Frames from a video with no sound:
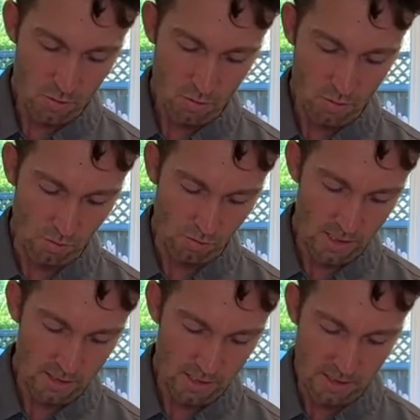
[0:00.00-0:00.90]
too
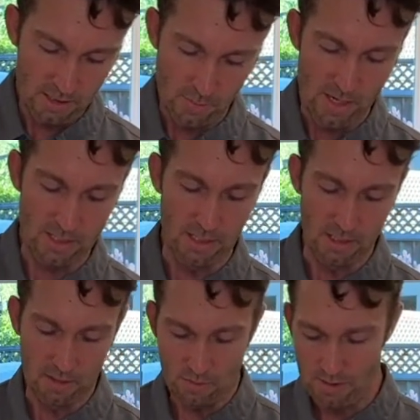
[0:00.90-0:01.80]
crazy on the
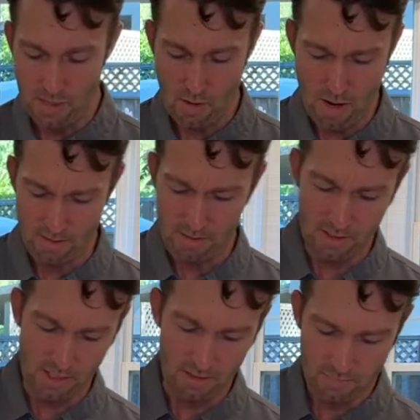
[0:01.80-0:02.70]
spiciness. We'll see how hot
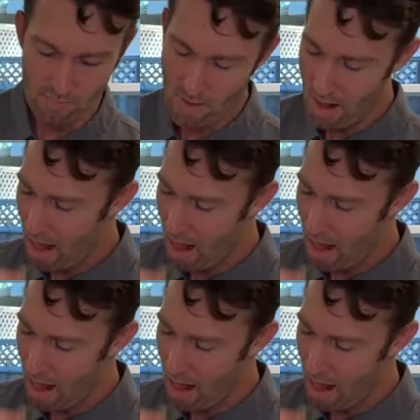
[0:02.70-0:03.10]
this is.